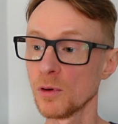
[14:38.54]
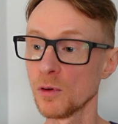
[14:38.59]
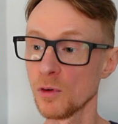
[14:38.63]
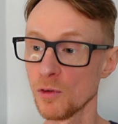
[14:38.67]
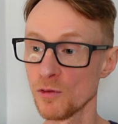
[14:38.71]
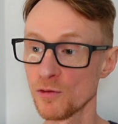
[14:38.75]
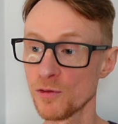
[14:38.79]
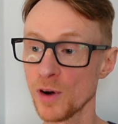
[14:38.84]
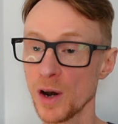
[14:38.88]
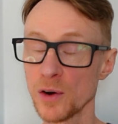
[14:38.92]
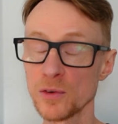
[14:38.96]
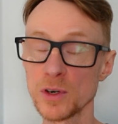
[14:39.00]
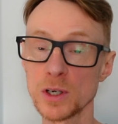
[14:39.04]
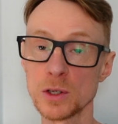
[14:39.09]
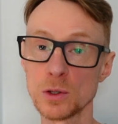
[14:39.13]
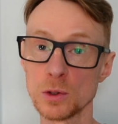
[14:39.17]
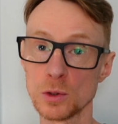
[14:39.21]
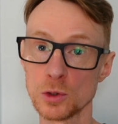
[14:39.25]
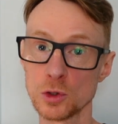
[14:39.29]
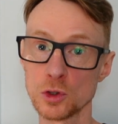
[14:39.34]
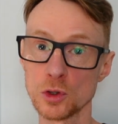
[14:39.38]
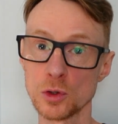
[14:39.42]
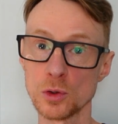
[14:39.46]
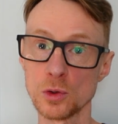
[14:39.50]
very
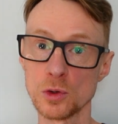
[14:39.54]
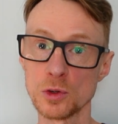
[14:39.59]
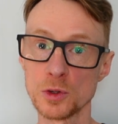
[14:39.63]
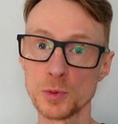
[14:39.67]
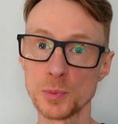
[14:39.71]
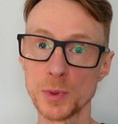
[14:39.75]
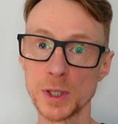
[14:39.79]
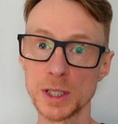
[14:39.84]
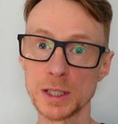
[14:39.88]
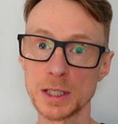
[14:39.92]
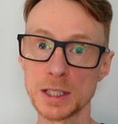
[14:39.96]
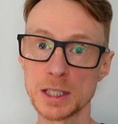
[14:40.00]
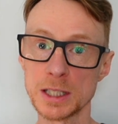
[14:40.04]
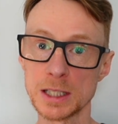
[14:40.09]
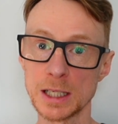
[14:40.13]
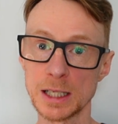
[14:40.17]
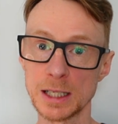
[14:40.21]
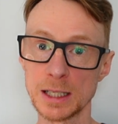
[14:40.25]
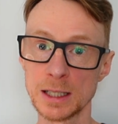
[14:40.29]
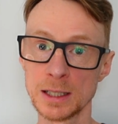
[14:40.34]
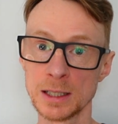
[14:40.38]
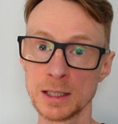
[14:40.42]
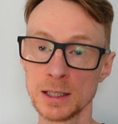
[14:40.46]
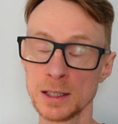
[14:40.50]
good
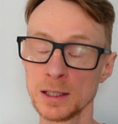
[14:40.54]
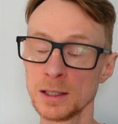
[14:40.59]
durability,